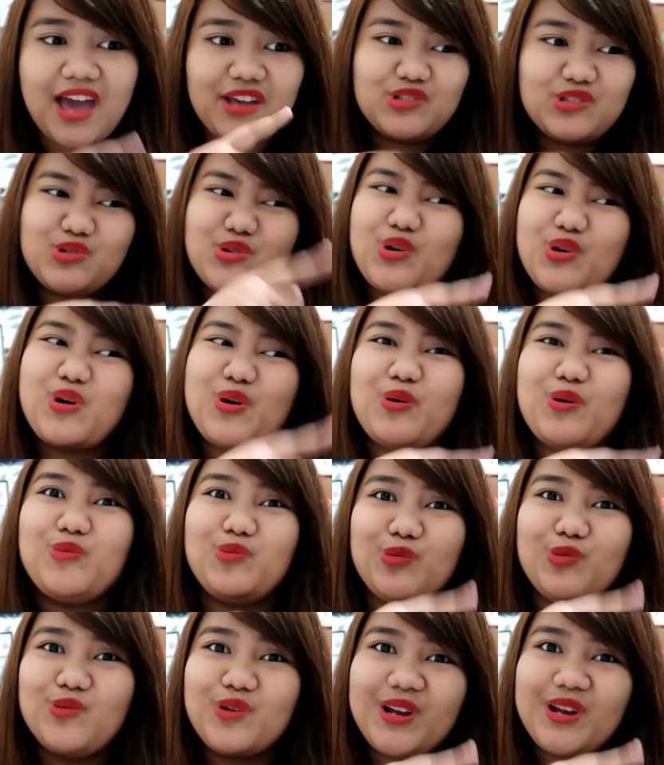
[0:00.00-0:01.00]
I scroll
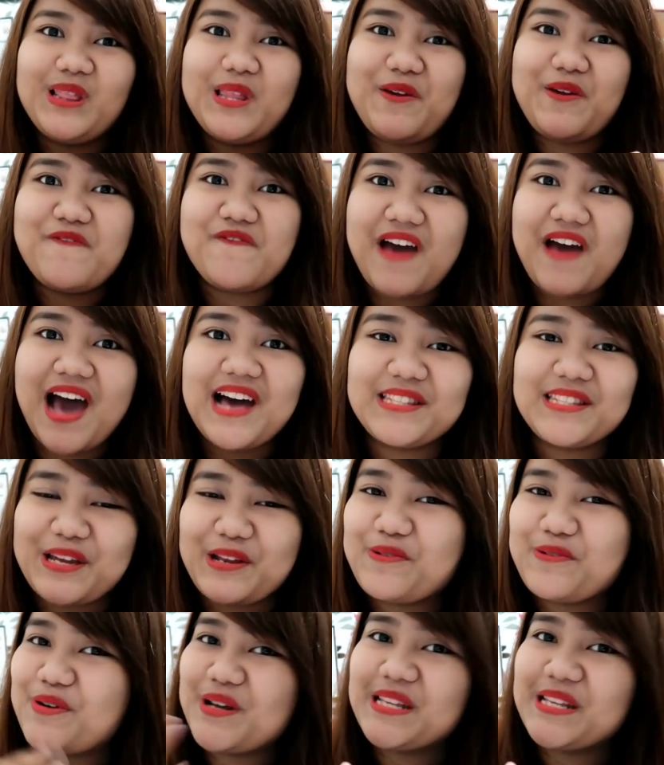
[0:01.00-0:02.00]
really fast.
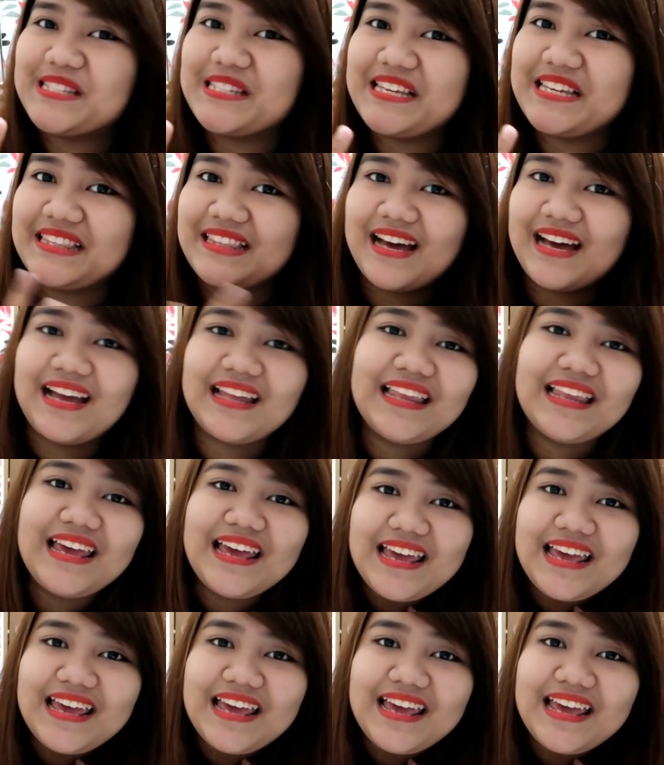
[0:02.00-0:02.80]
I don't want to see that.